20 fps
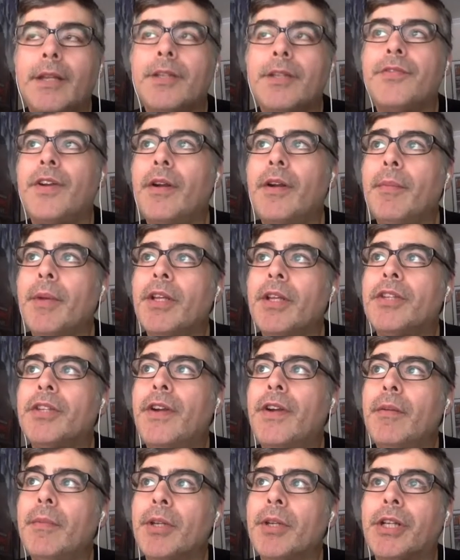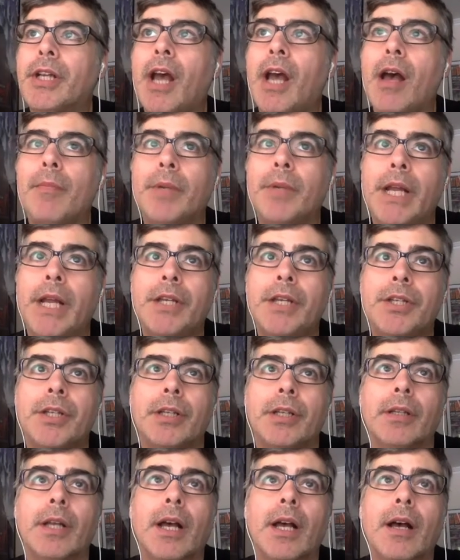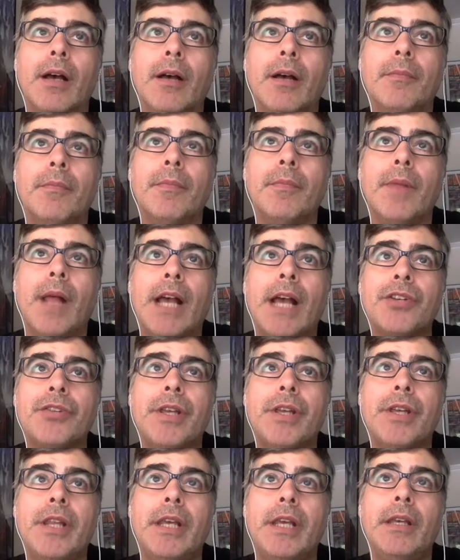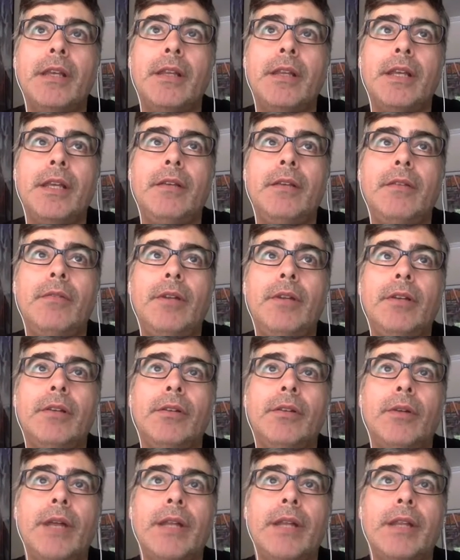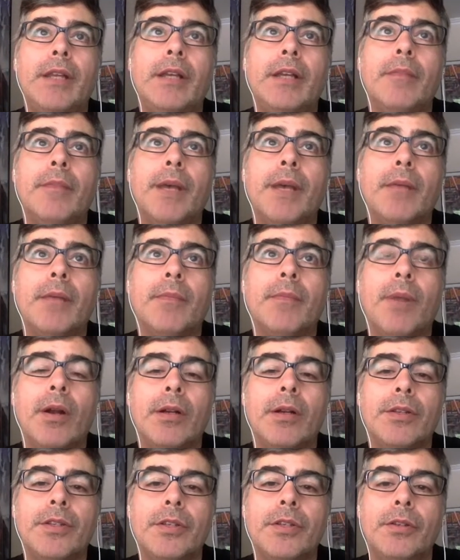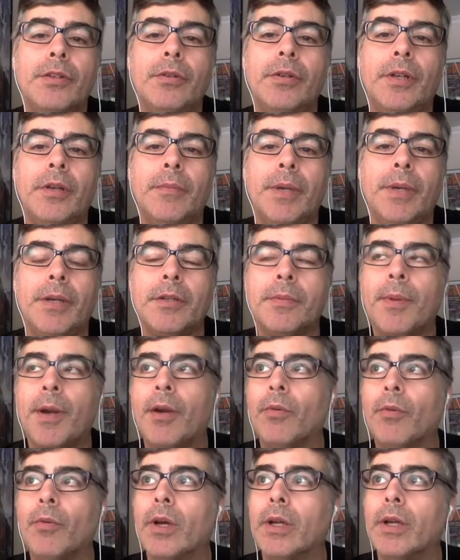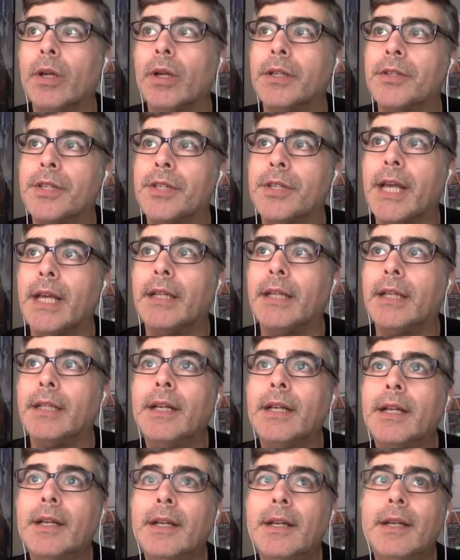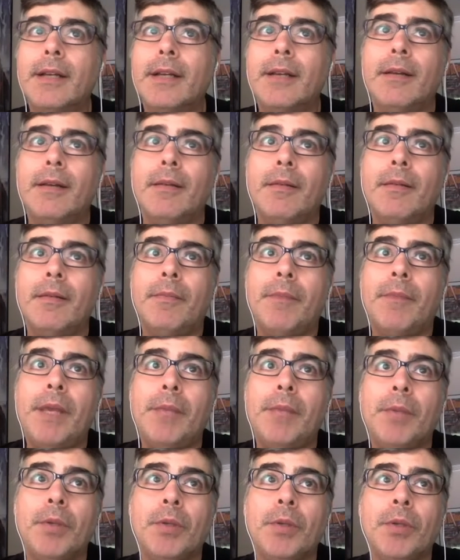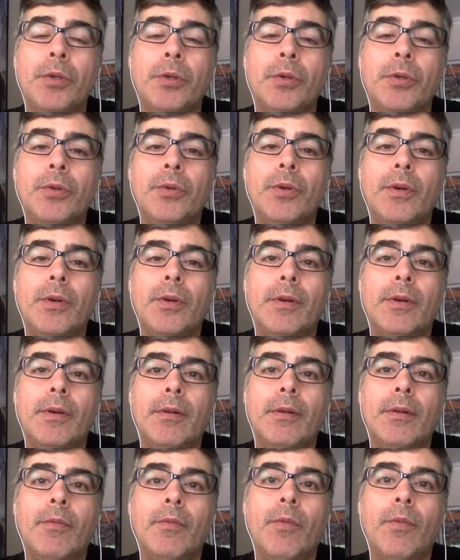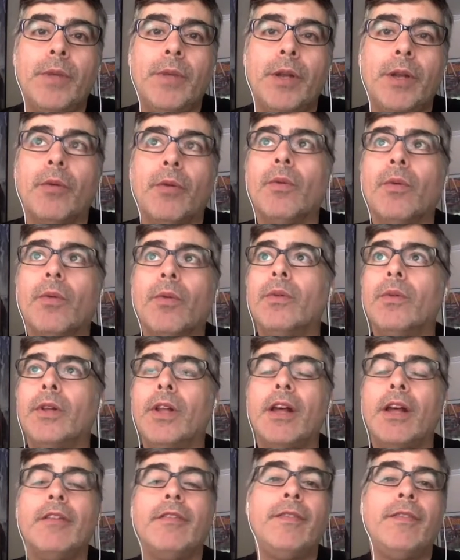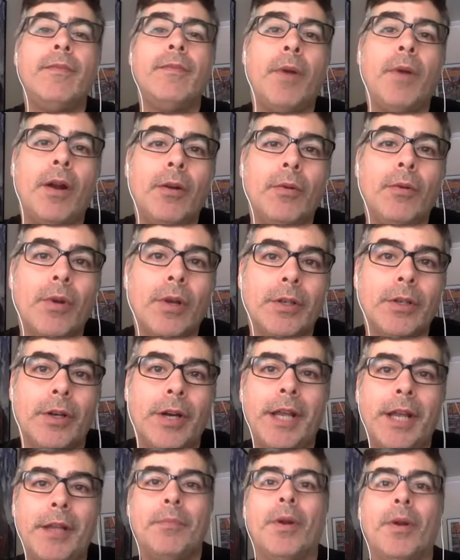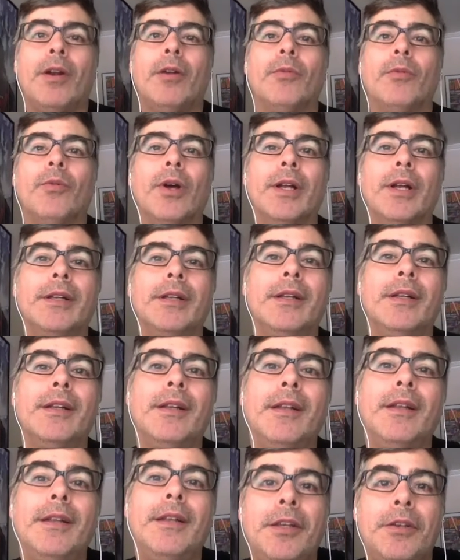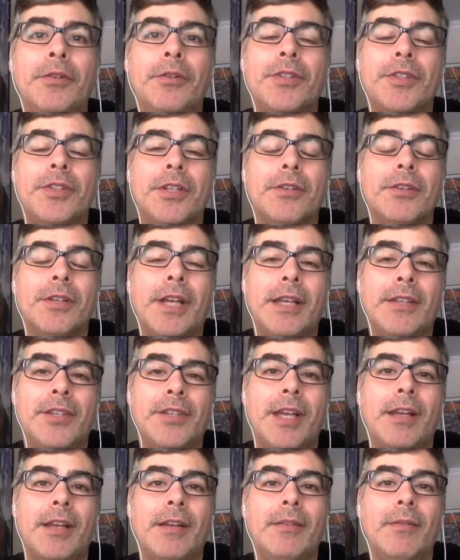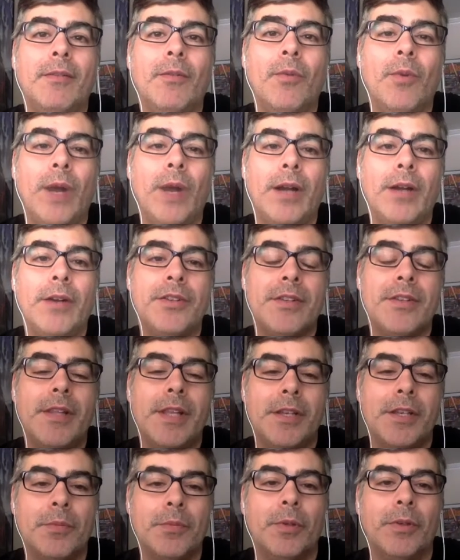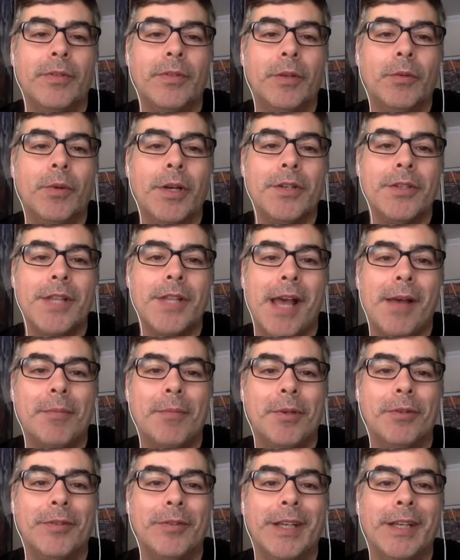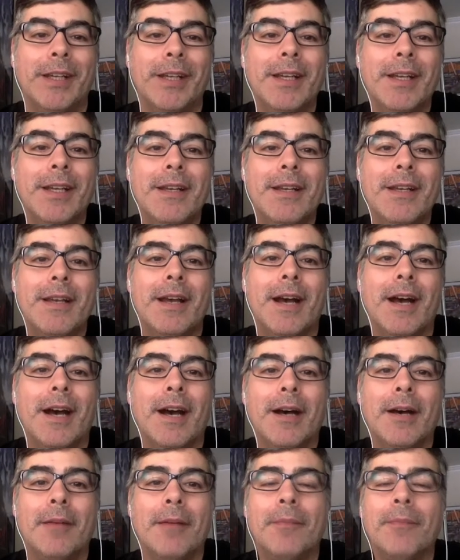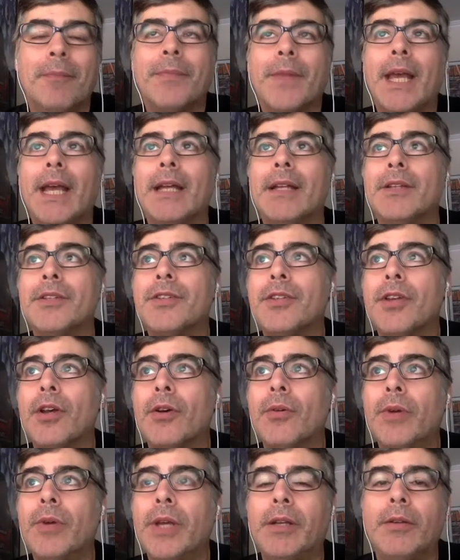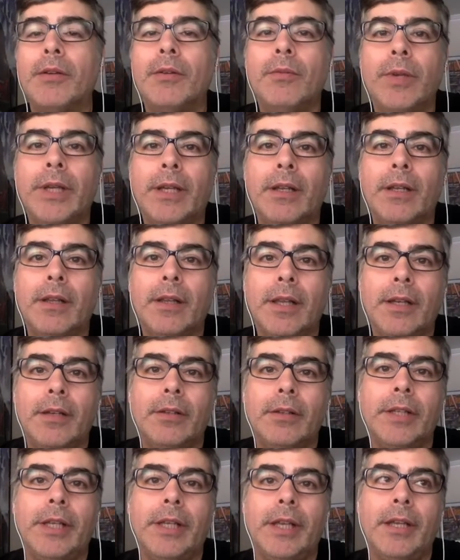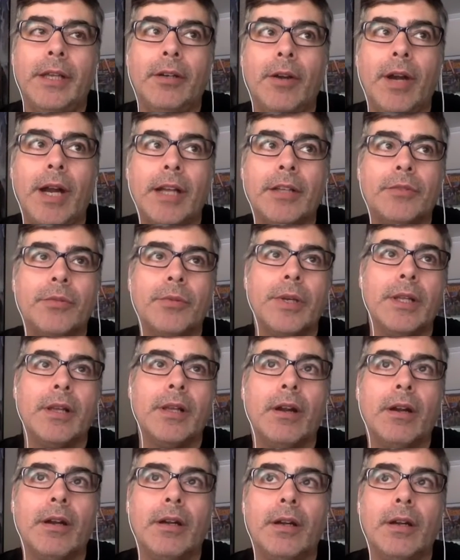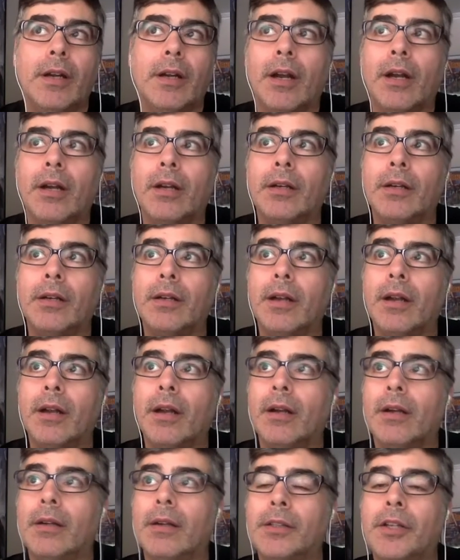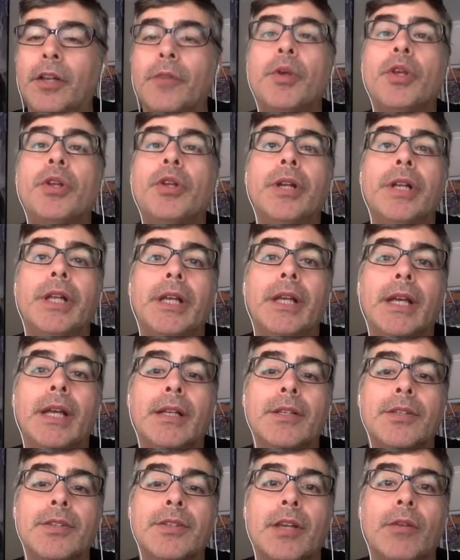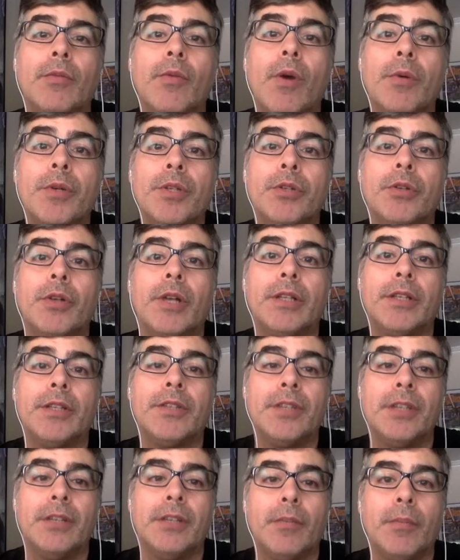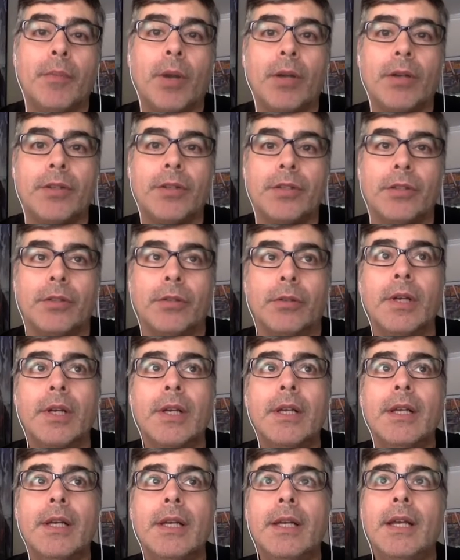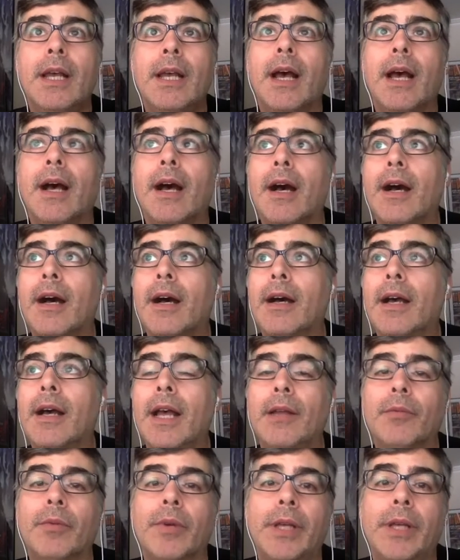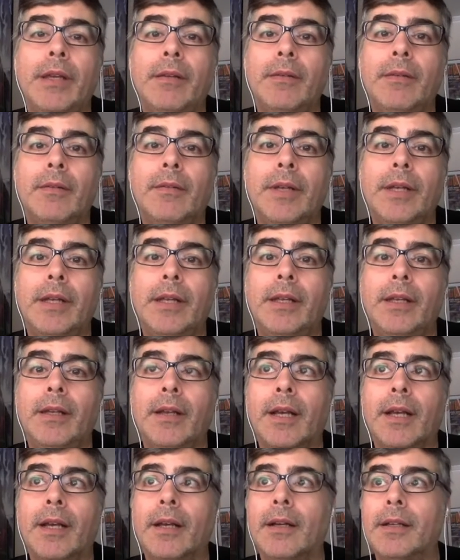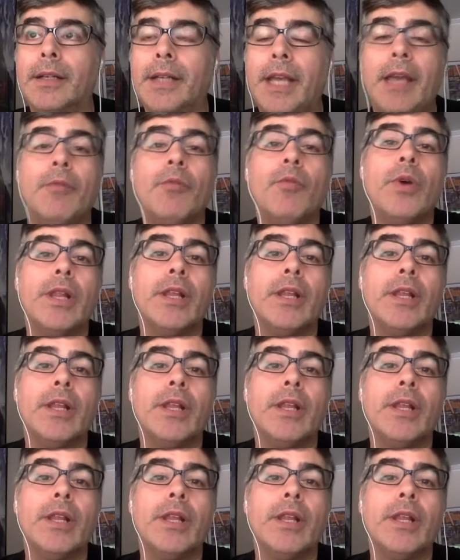it's very much a combination. Actually, the real great thing about part two compared to part one is that people who love part one or hate part one, you still said, where's this movie, where's that movie? And so we could literally interact with our community and say, what would you like to see for part two? And we came